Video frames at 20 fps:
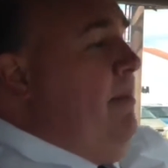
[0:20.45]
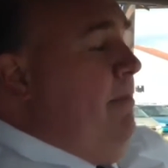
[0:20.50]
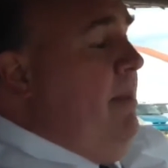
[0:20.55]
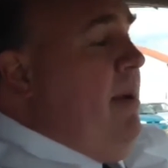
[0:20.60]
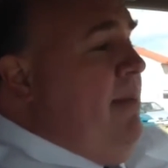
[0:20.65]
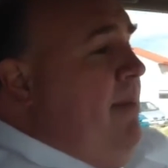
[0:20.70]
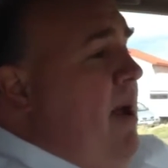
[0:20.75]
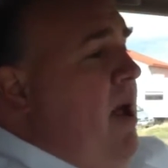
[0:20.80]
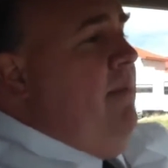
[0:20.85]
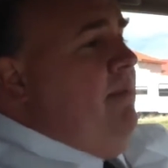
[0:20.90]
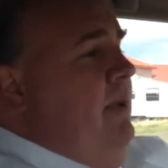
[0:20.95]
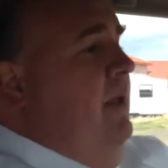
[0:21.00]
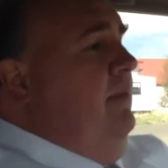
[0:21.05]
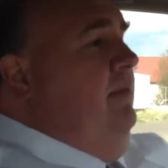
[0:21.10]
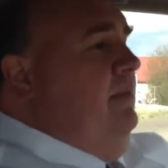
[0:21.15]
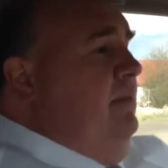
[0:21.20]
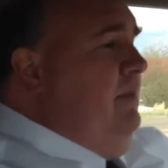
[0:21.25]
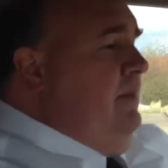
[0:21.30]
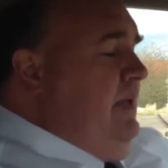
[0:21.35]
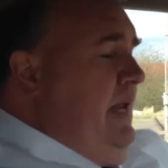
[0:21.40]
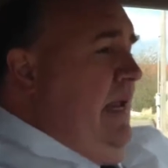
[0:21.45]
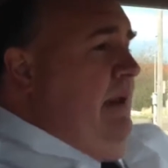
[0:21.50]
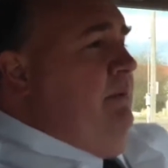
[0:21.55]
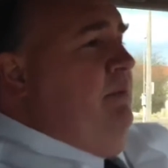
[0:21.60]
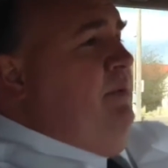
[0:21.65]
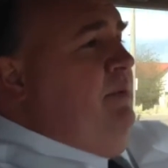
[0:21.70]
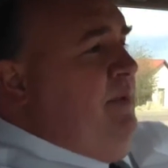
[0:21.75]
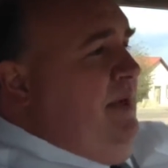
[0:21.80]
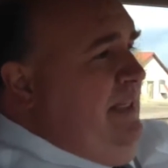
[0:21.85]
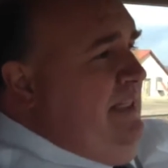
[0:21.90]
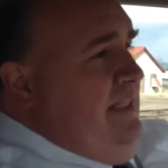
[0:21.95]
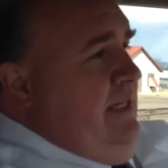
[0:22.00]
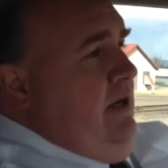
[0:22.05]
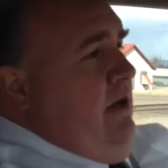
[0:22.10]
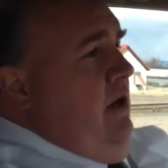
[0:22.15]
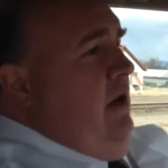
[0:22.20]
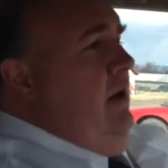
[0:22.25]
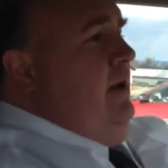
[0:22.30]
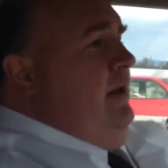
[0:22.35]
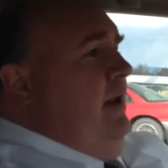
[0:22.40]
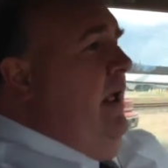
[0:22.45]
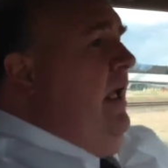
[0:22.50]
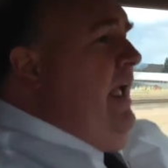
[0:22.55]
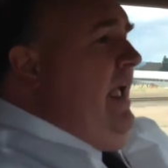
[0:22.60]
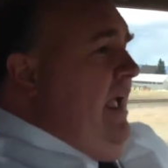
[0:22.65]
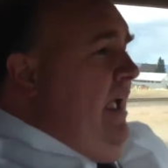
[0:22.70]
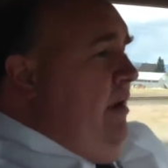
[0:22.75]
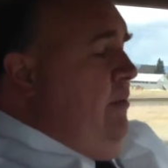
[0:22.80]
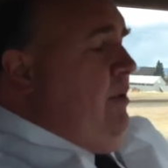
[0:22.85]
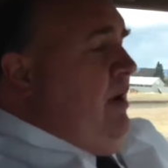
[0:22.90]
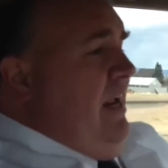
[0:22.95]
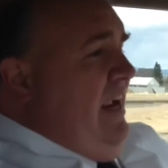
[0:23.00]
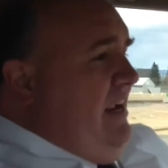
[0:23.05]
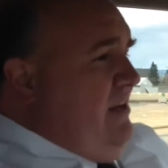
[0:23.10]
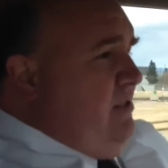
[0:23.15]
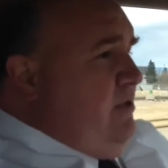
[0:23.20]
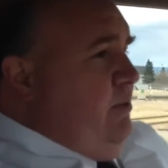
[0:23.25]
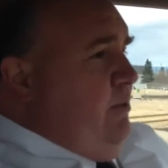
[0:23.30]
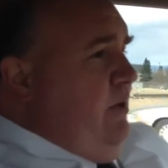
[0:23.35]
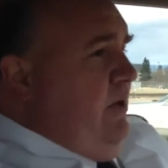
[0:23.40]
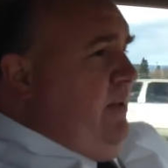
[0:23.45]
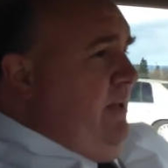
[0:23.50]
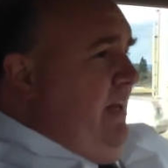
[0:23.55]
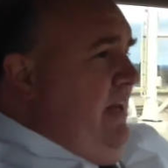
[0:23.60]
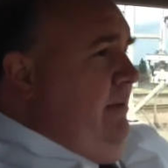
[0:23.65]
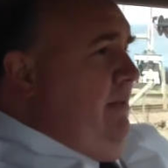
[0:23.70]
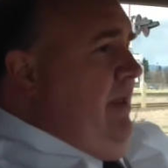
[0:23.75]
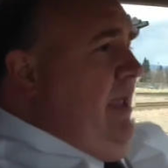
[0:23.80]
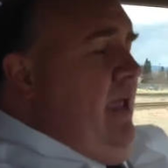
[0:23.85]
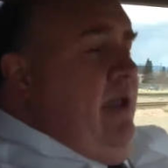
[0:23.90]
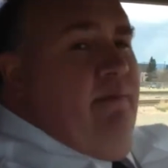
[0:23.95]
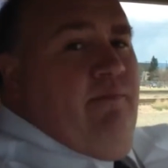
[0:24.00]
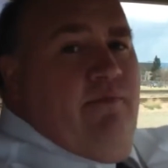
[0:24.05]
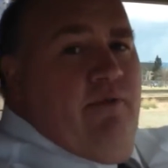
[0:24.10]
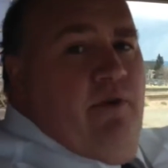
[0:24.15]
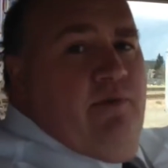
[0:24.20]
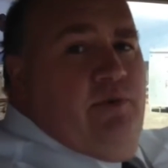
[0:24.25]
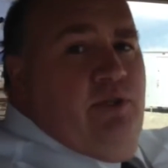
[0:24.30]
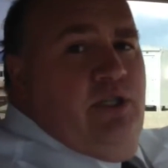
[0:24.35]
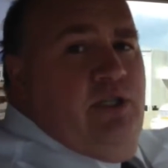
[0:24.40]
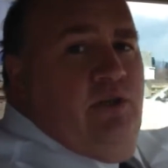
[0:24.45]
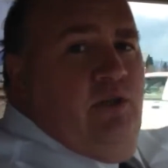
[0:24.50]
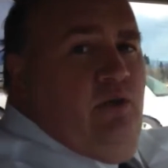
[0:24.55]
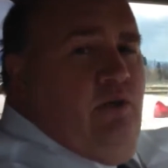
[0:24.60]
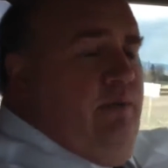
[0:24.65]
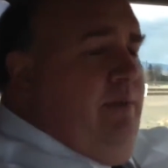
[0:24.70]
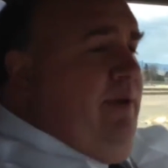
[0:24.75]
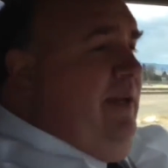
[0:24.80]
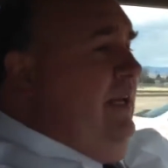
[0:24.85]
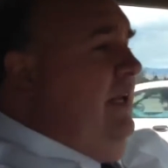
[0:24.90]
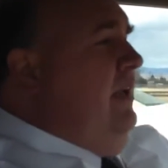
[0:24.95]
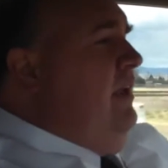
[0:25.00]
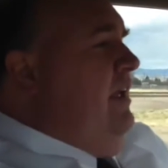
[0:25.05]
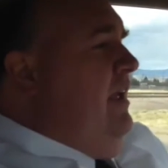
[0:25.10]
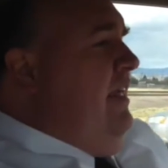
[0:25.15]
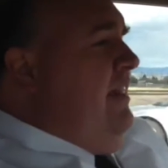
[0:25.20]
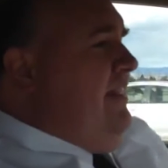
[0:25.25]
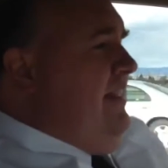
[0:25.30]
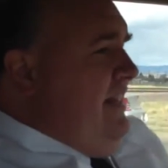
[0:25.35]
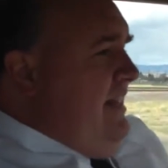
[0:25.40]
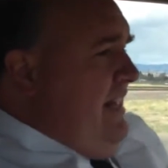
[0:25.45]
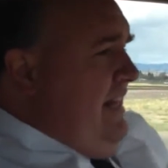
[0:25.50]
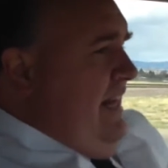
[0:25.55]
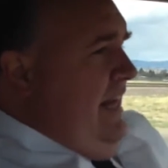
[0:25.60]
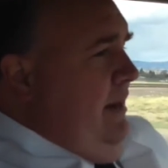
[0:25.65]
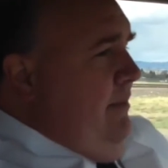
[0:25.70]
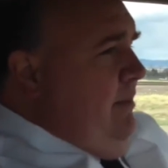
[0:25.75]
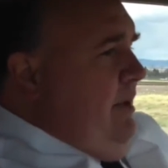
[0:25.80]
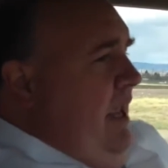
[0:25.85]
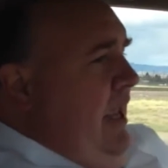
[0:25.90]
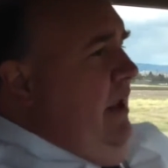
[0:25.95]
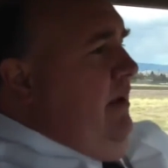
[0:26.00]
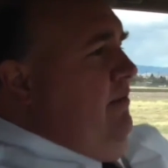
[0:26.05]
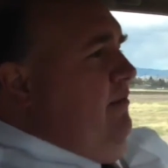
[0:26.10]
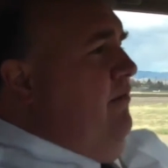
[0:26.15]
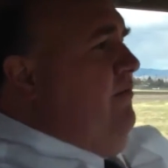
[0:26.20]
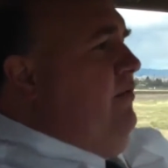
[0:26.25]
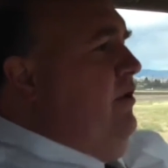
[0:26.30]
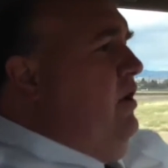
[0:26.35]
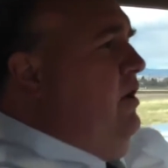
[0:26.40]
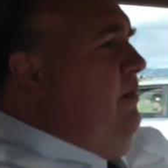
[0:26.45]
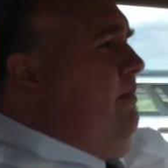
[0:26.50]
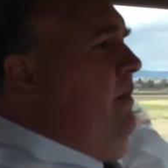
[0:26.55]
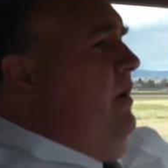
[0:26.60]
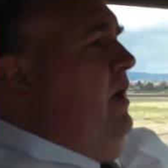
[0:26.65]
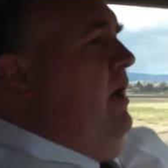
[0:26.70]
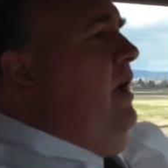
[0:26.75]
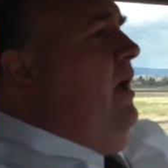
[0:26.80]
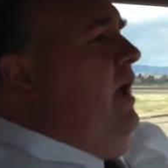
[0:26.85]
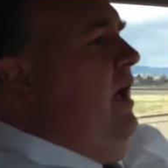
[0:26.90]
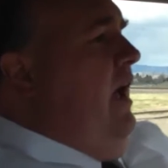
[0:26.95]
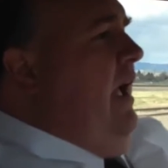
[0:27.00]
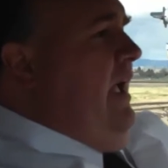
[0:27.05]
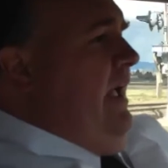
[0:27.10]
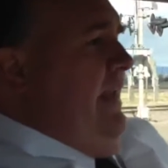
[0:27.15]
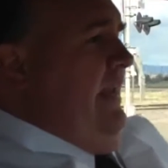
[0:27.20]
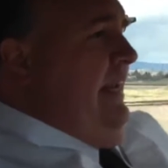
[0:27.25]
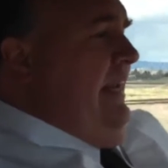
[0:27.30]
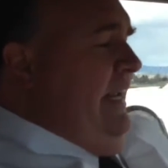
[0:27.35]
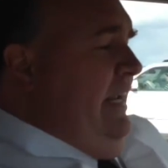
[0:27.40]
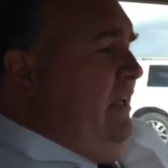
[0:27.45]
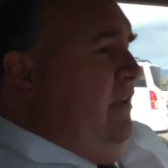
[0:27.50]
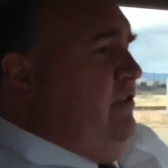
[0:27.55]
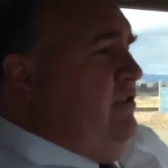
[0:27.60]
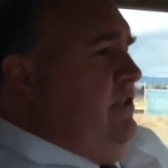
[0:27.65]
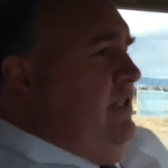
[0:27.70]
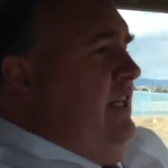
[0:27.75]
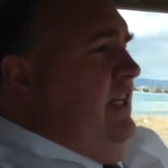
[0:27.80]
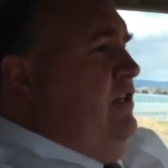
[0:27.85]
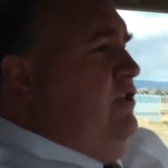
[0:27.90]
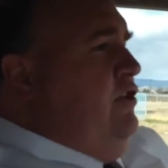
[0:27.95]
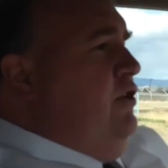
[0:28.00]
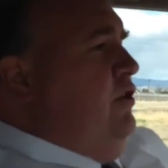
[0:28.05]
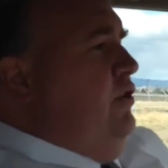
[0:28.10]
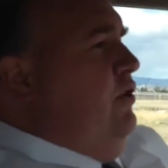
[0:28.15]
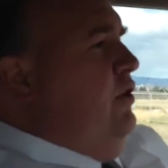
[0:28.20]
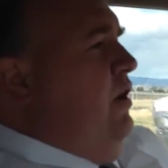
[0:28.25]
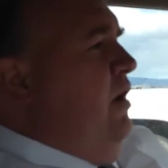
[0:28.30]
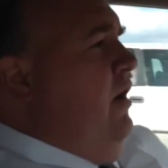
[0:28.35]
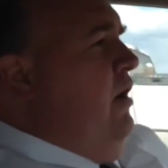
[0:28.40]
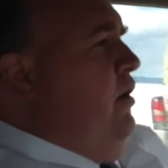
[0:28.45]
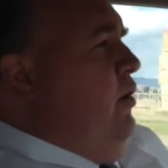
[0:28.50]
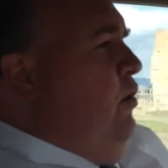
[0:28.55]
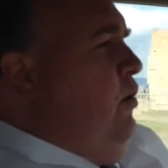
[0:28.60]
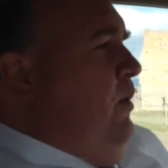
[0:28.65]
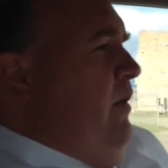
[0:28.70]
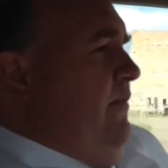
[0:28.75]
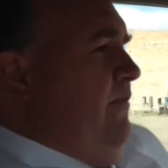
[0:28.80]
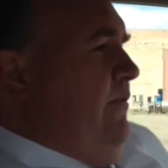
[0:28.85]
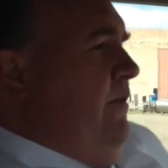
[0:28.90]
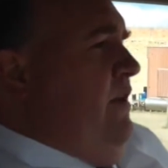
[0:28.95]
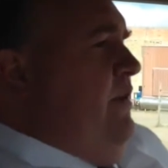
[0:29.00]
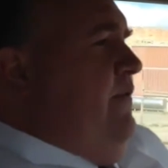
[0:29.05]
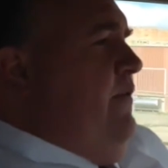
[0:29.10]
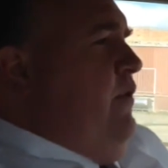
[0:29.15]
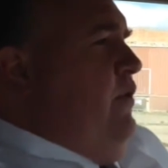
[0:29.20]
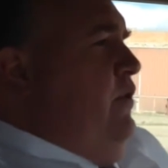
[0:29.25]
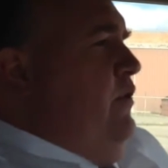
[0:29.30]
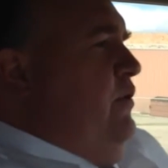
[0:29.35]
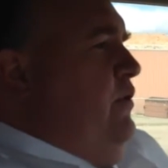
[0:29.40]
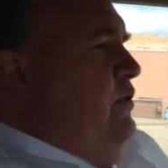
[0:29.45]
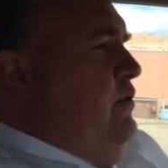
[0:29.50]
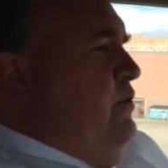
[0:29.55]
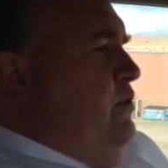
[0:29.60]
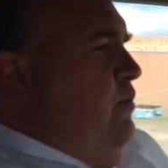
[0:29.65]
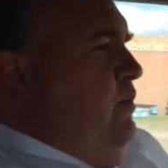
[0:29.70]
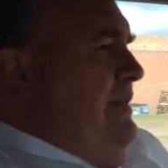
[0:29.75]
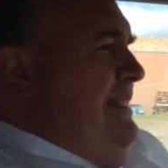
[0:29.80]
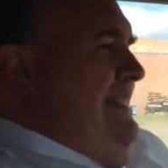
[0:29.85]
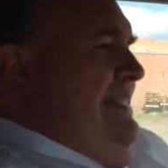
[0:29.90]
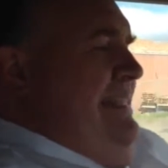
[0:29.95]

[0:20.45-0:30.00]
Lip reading: My mom named me Dion, and when I asked her where the name came from, she told me that the name came from an English teacher who a friend of hers was